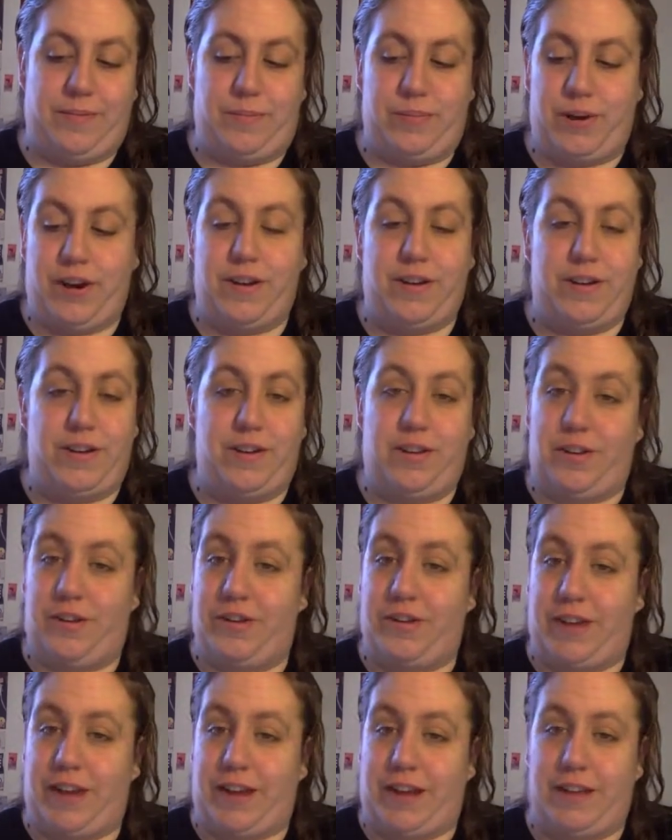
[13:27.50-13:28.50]
Brendan
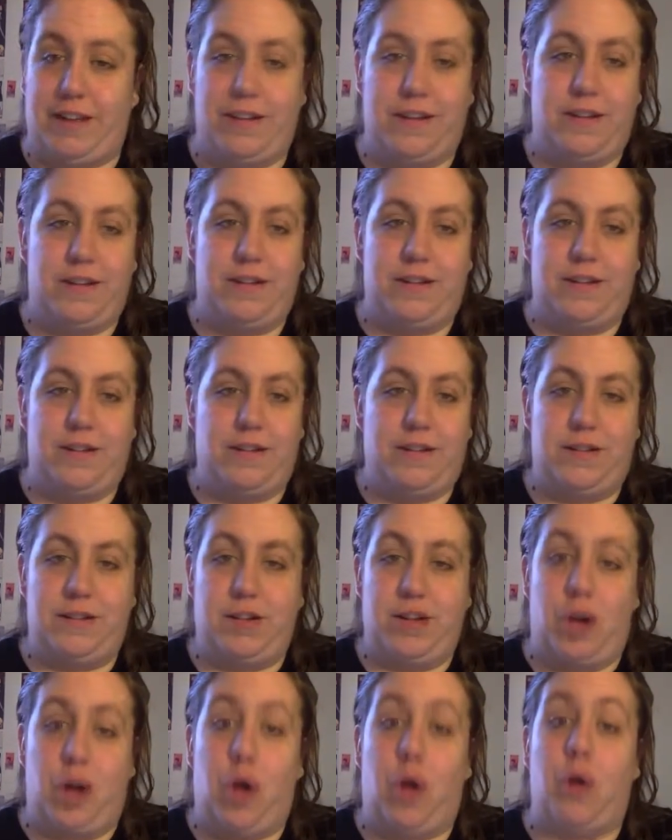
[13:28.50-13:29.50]
Urie,
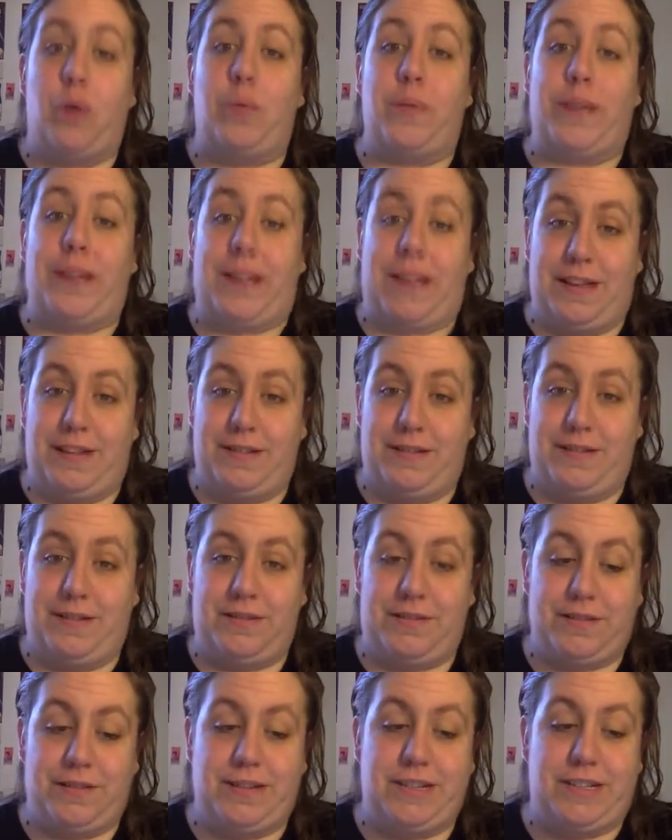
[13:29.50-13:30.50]
Call Me.
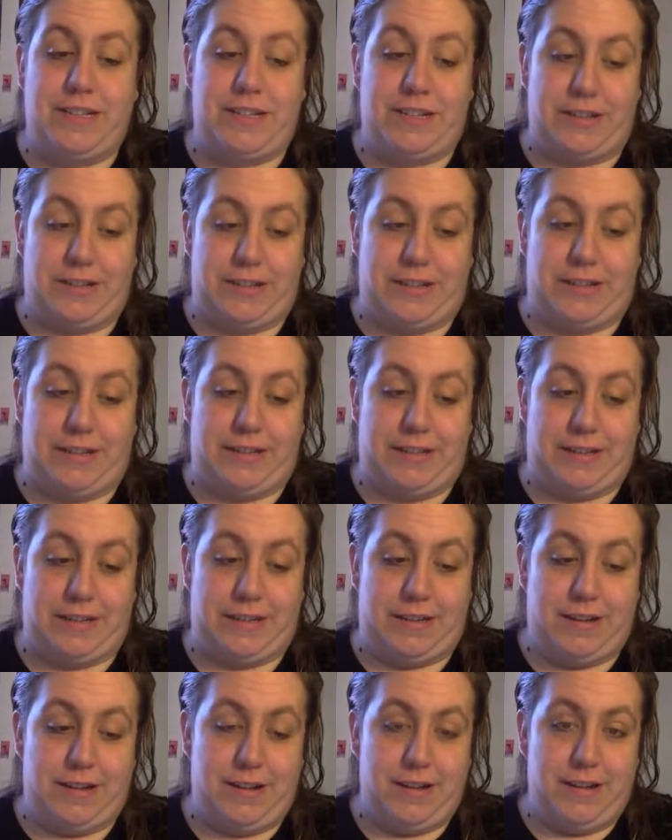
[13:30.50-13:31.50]

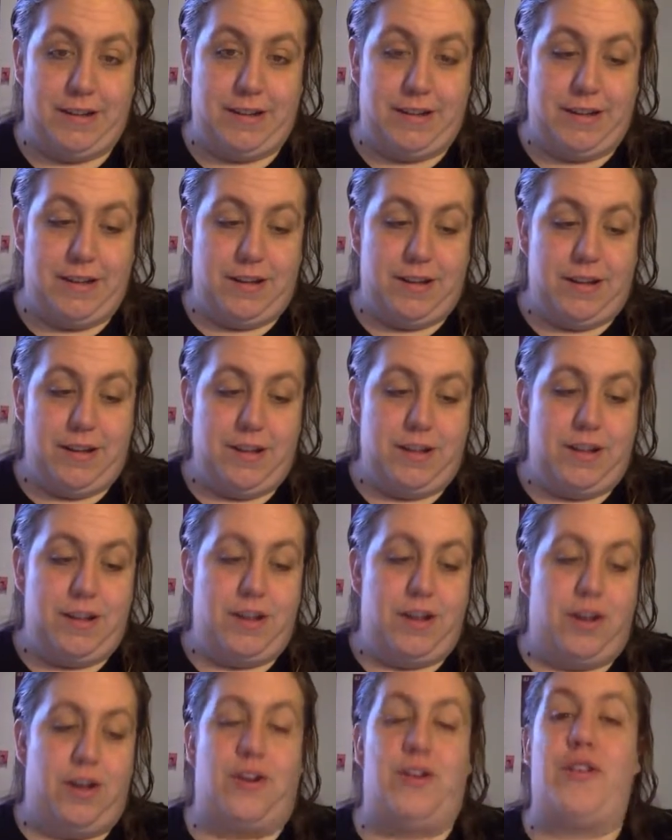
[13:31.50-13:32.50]
Seriously.
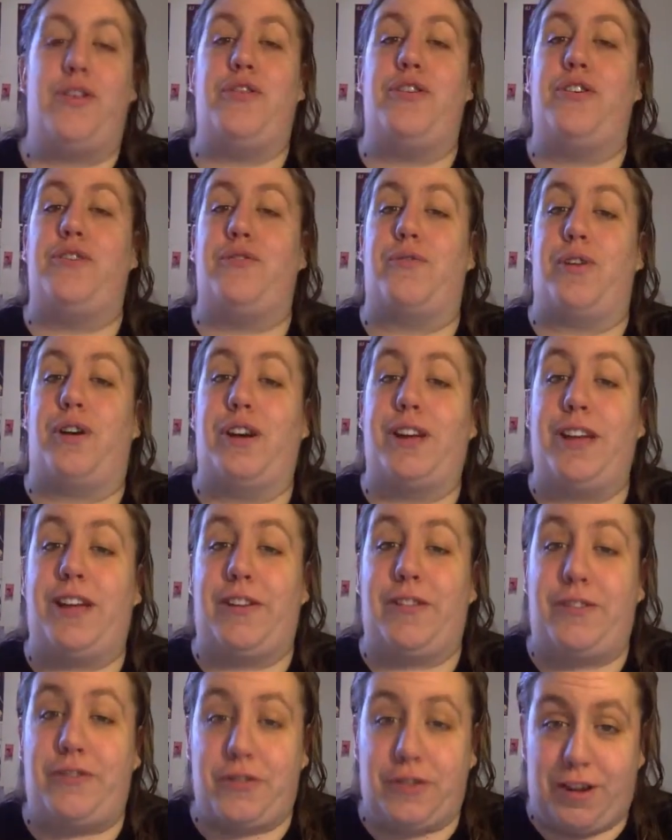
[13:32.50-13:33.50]
Oh, the drunk
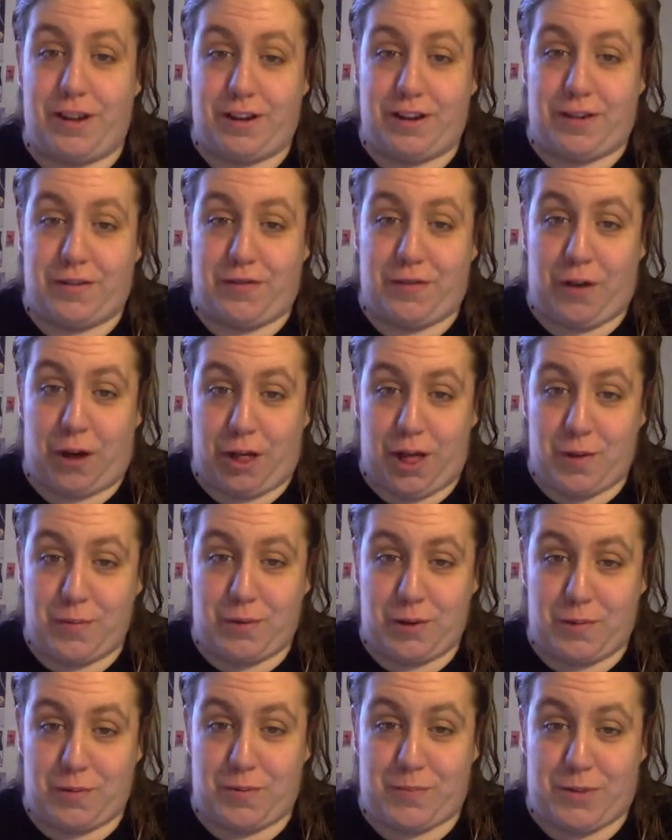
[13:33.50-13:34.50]
history of Fall Out
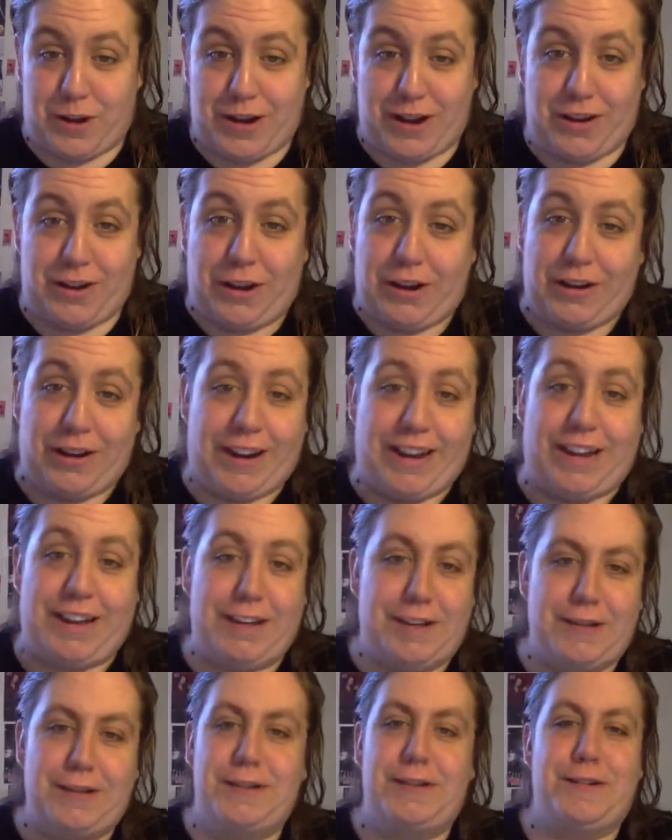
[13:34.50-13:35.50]
Boy with Brendan Urie
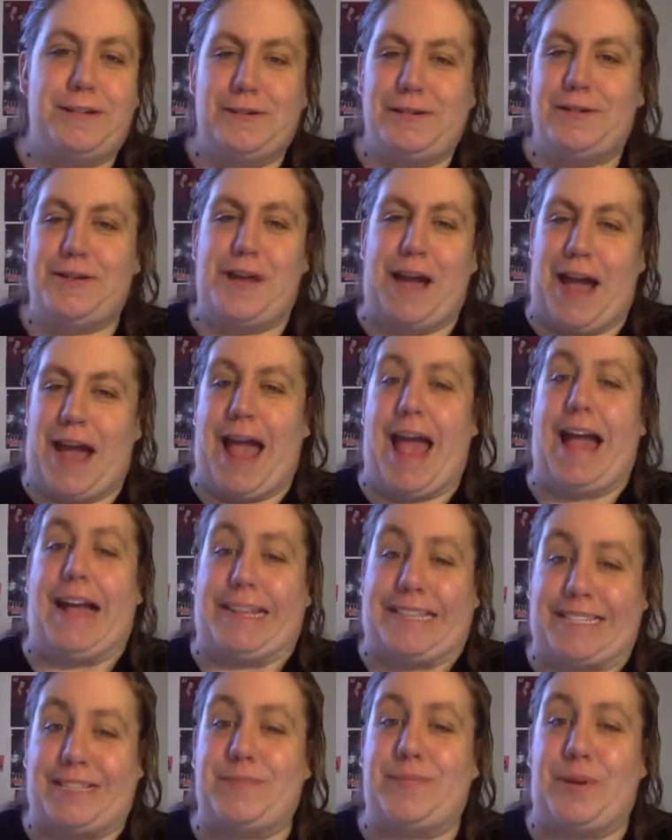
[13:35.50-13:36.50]

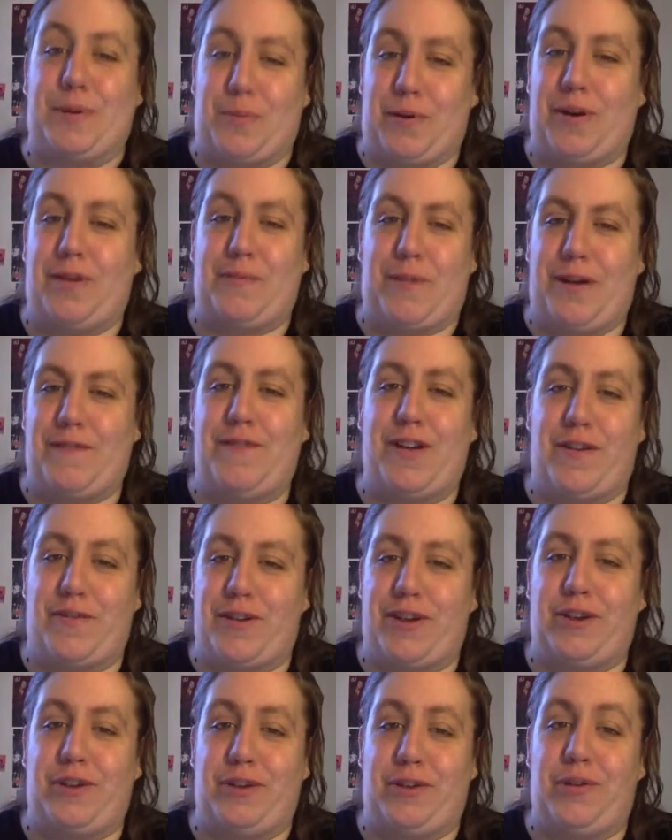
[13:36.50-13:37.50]
has to be one of my
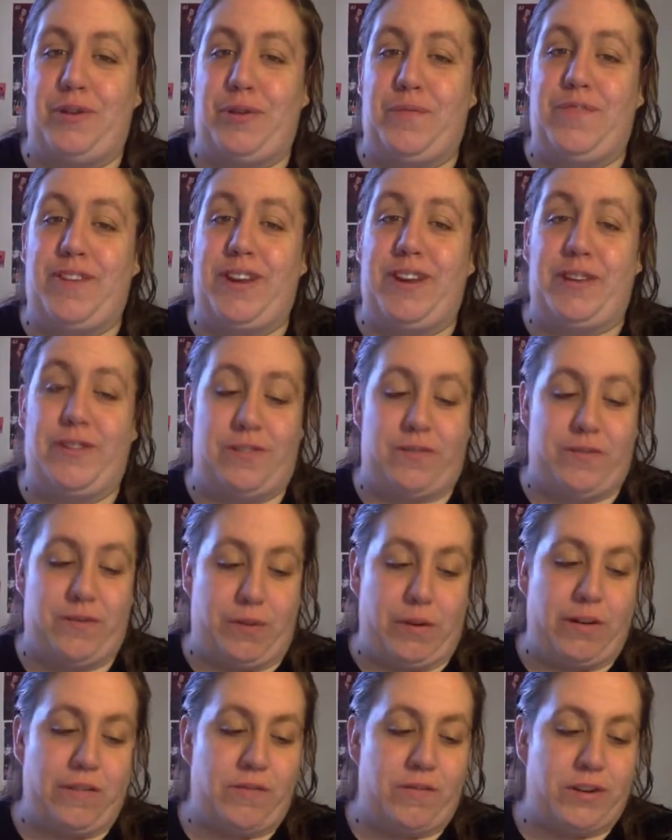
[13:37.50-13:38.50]
favorite YouTube videos of
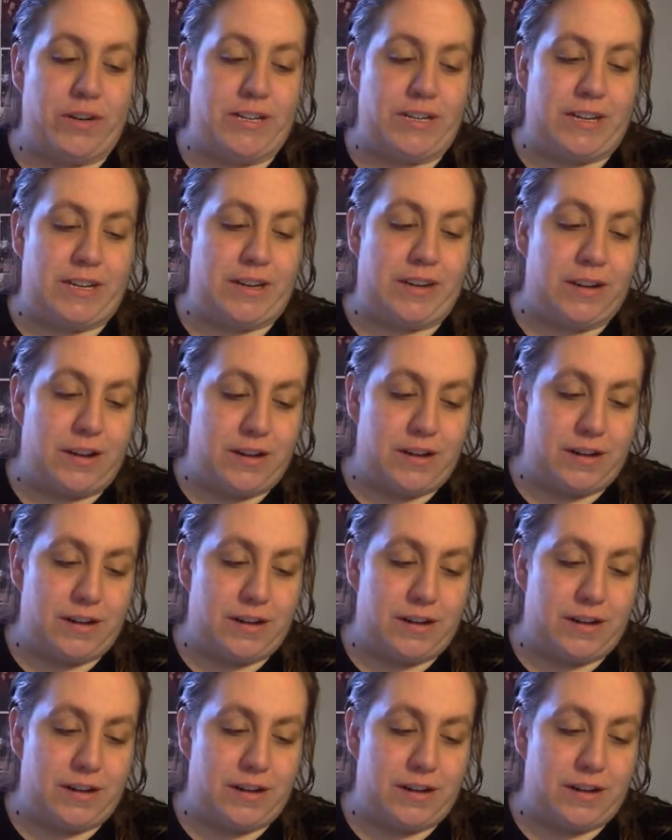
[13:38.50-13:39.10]
2014.